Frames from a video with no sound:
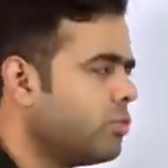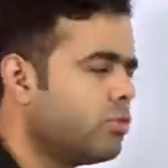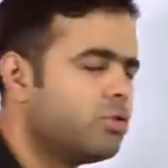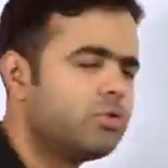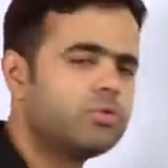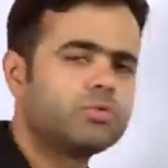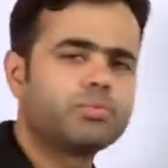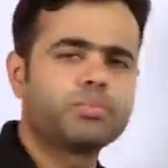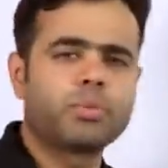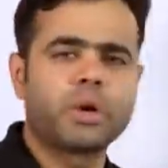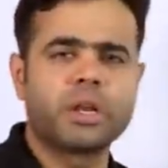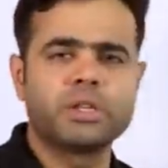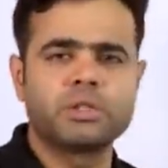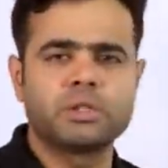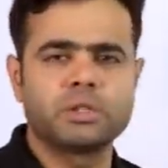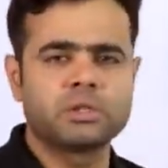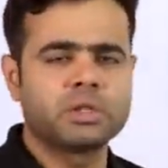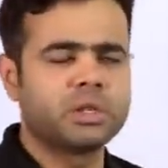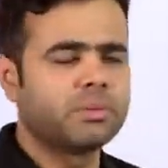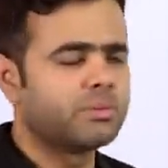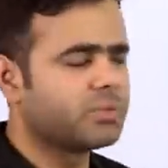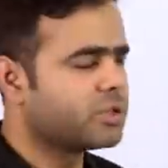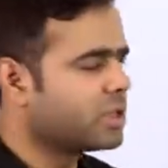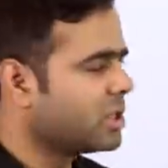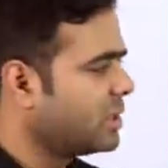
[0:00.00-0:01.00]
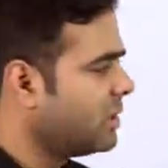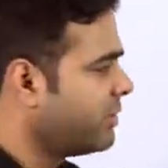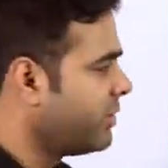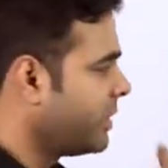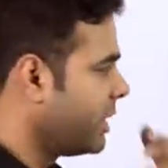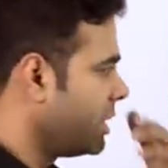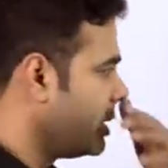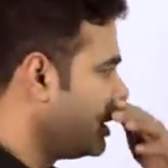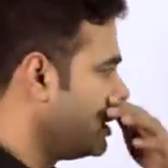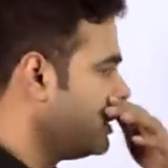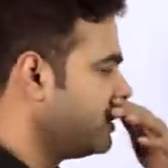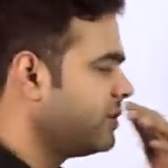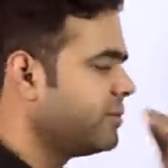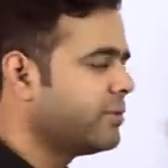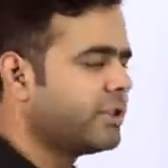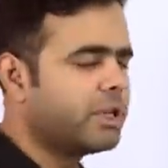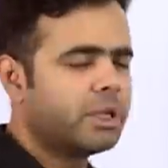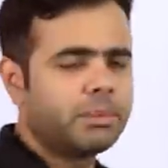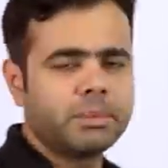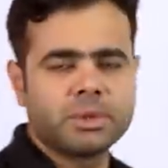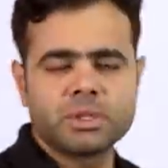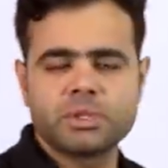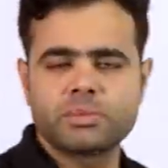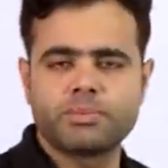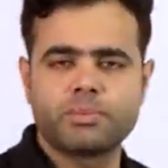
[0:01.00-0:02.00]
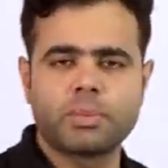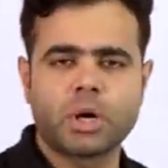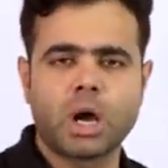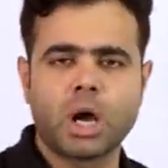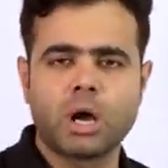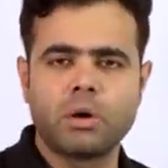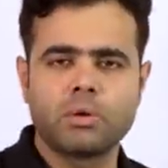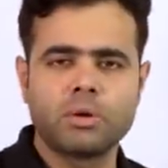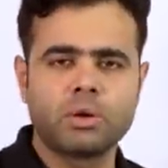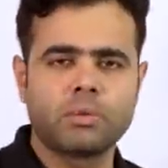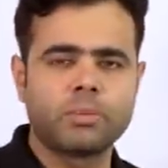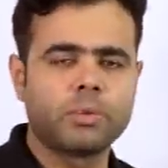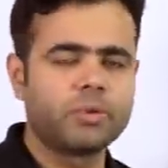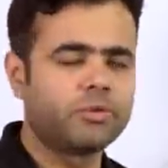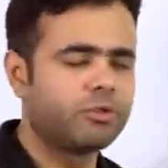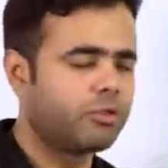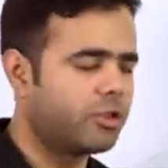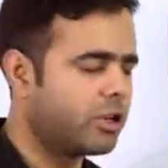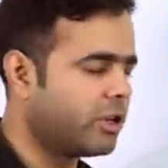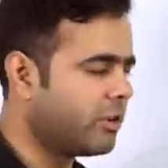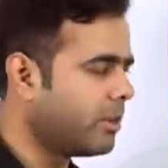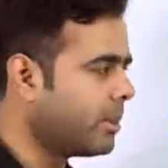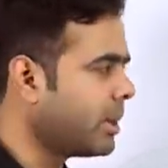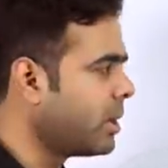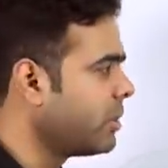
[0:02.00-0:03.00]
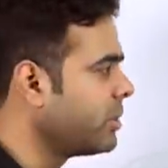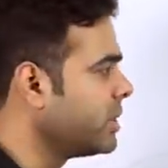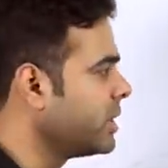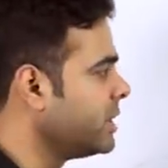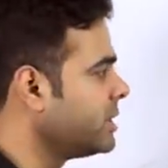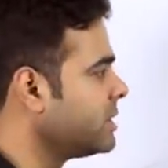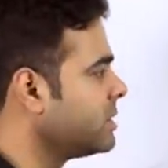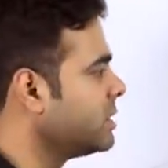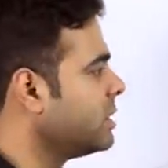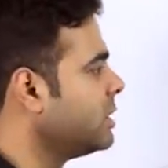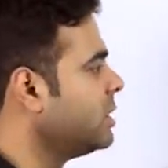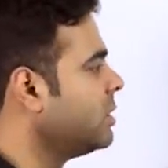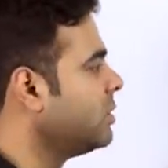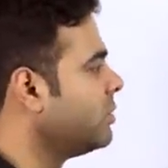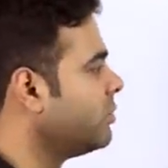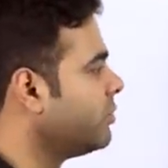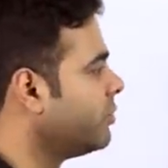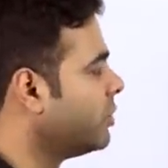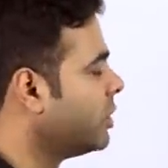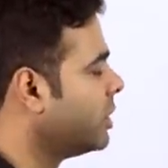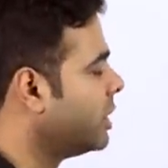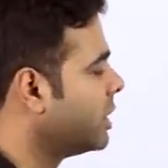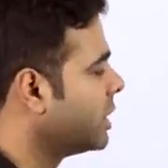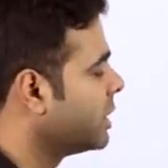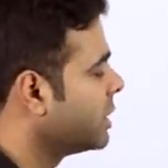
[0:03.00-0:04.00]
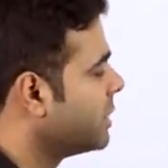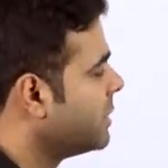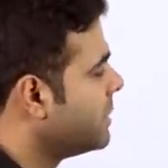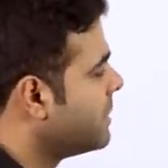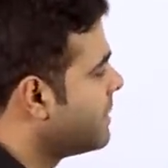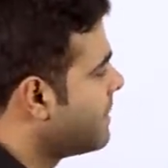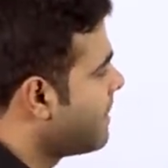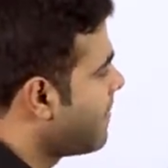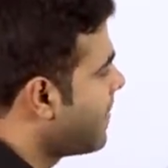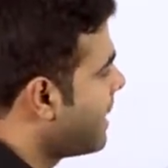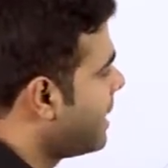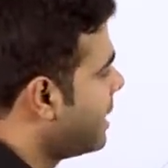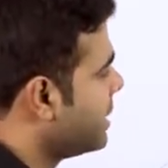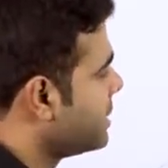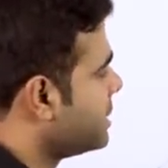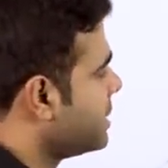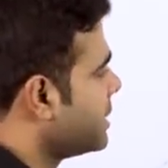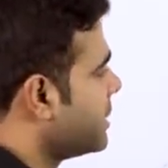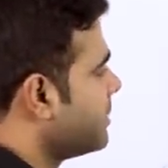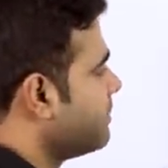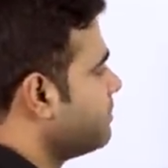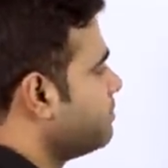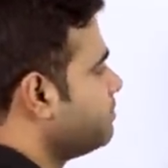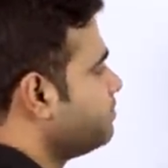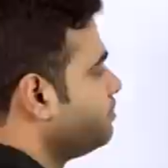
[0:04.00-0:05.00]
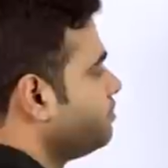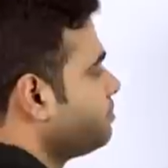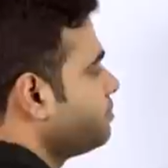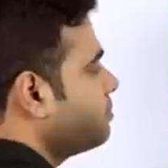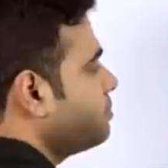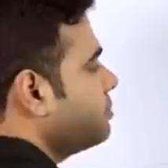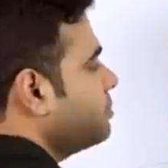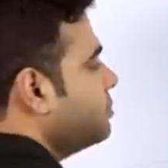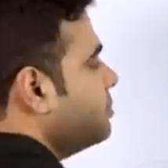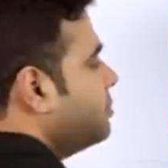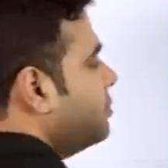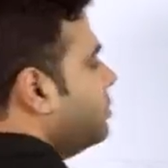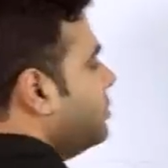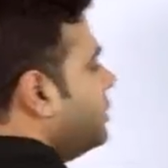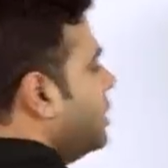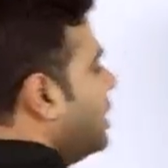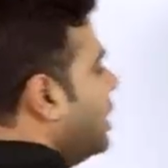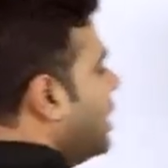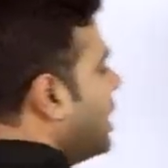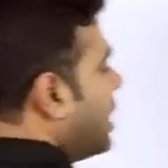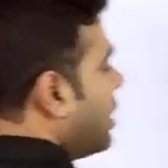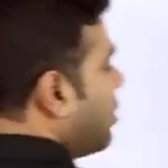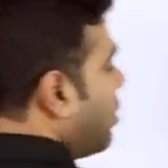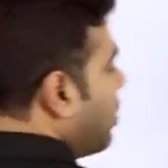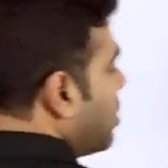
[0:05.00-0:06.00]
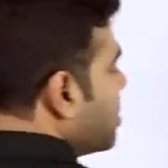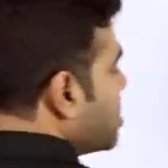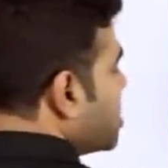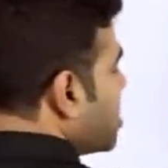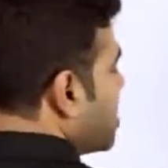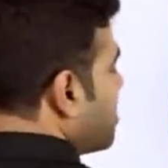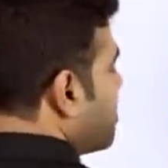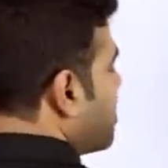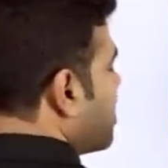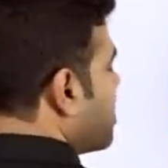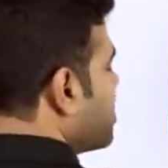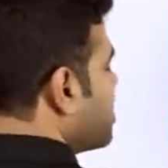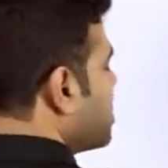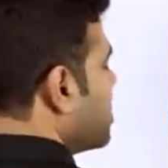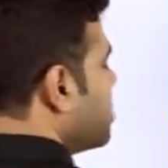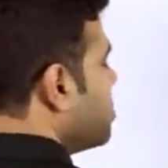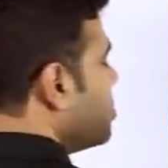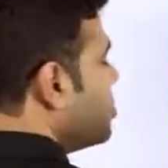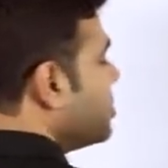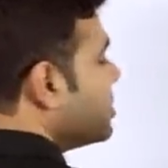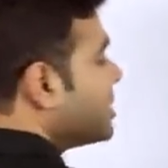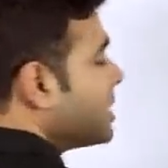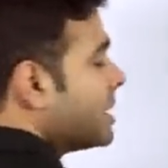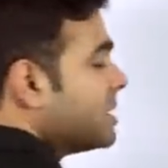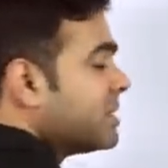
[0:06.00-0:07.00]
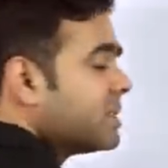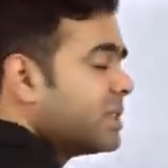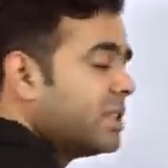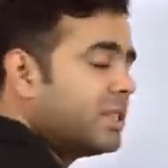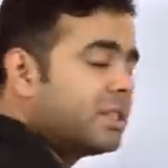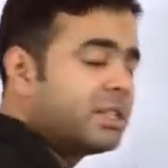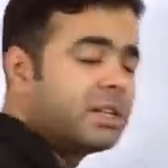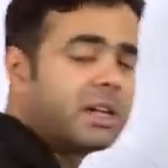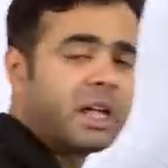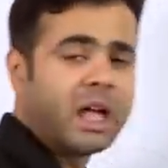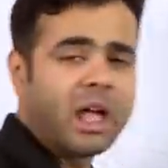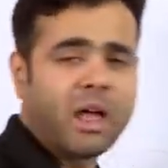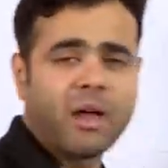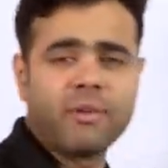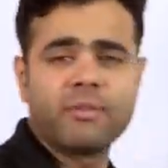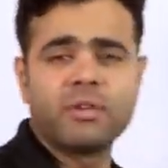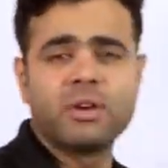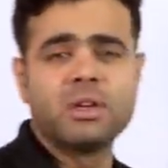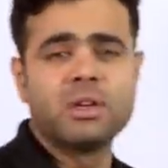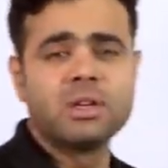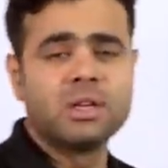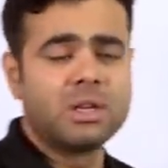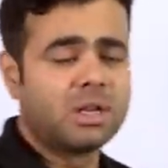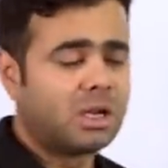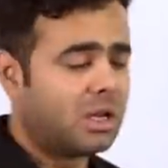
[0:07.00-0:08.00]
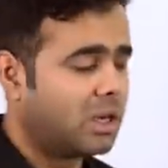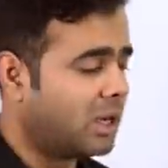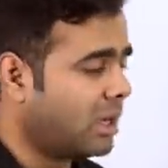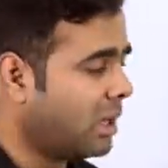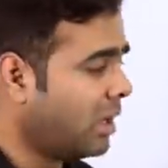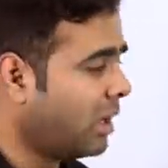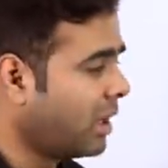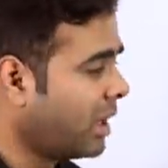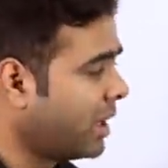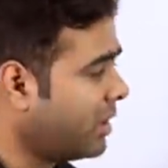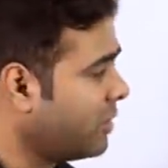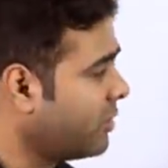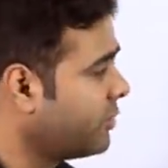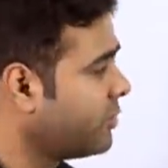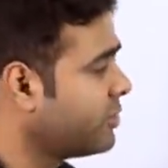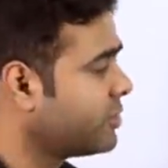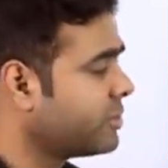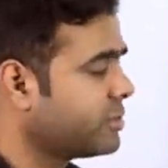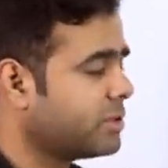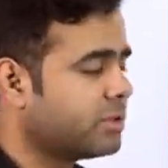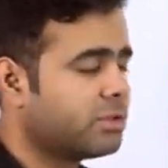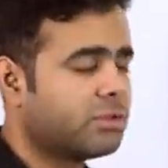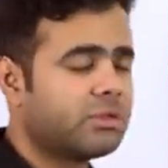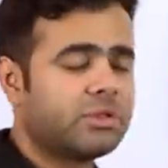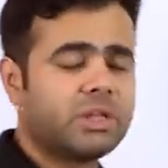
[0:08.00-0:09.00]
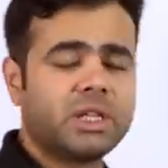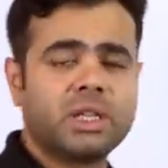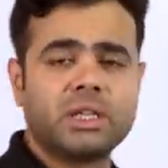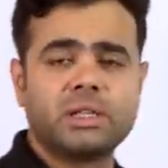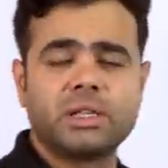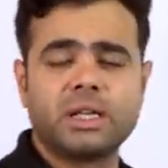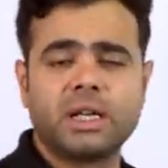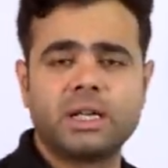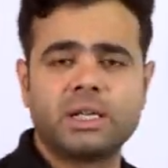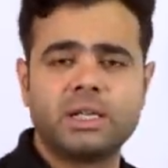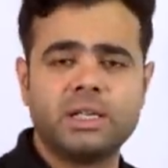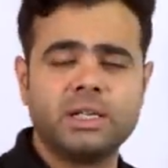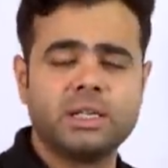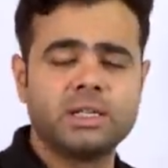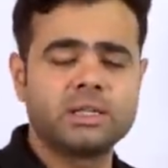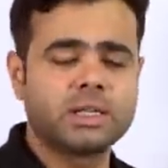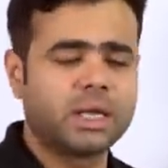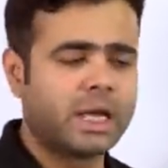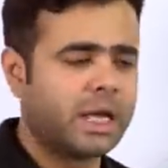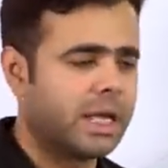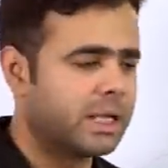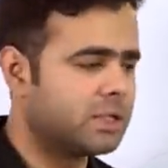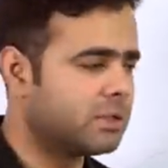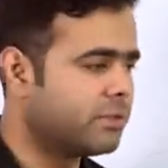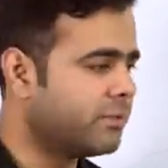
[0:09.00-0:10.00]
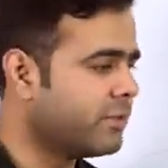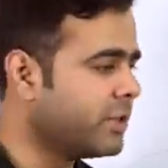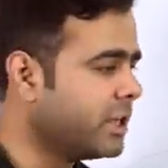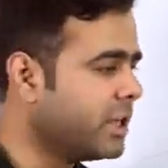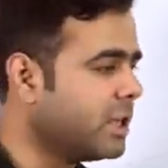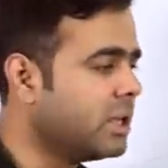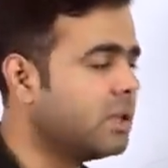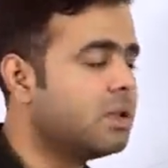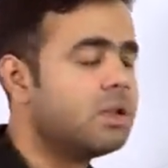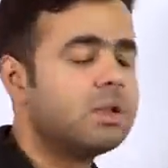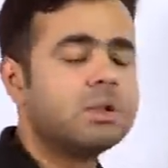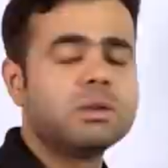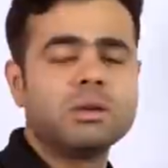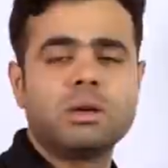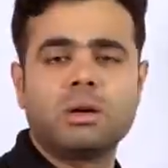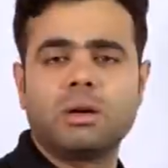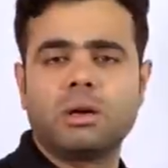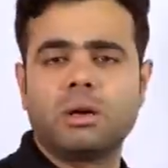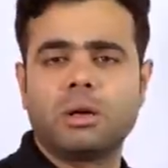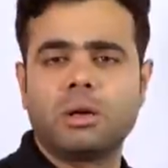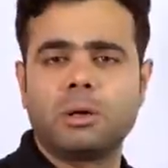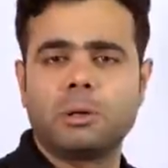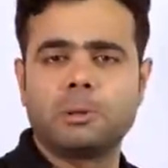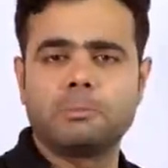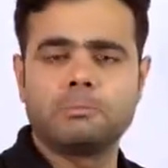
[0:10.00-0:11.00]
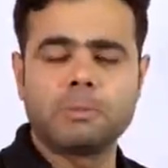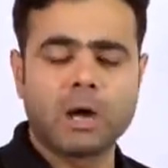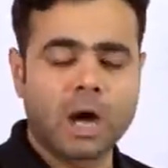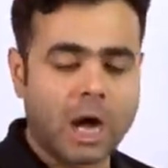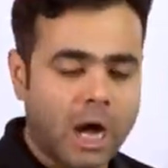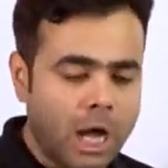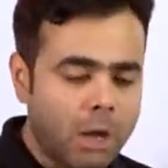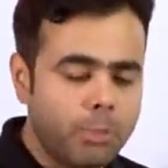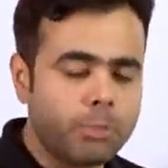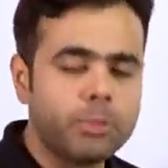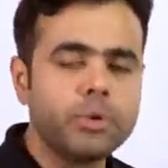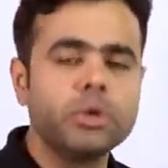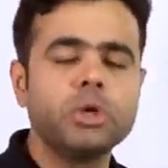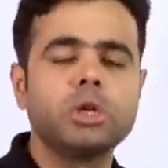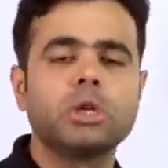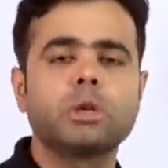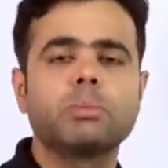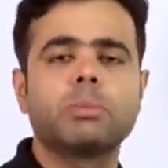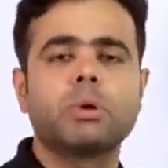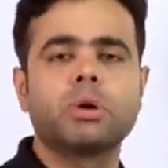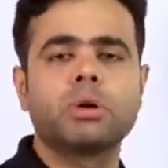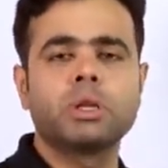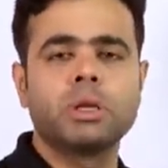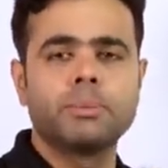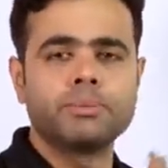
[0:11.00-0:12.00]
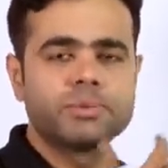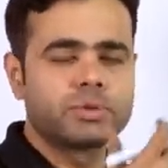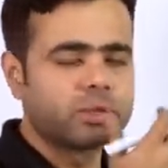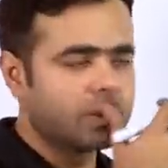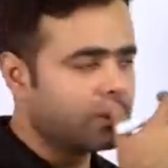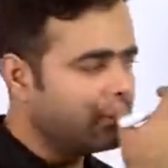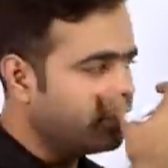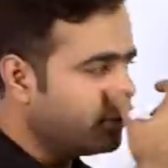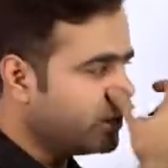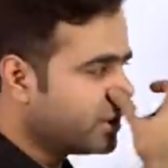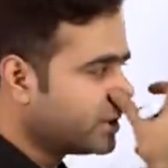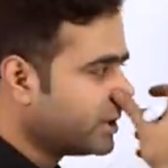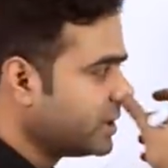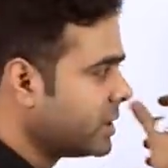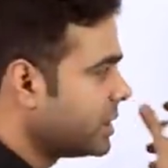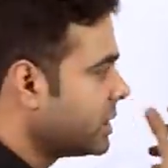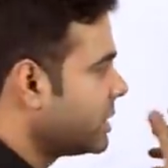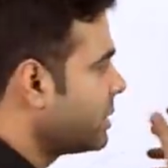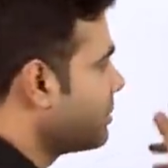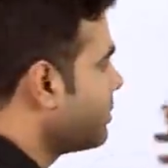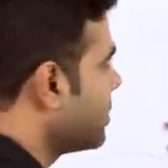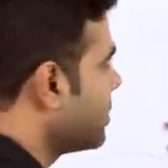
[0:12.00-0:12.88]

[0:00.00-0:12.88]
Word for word: who praises himself and he is very much proud above, about his work, isn't it? And also the person who is conceited have a kind of thing that he has a very uh, high opinion about himself, isn't it? The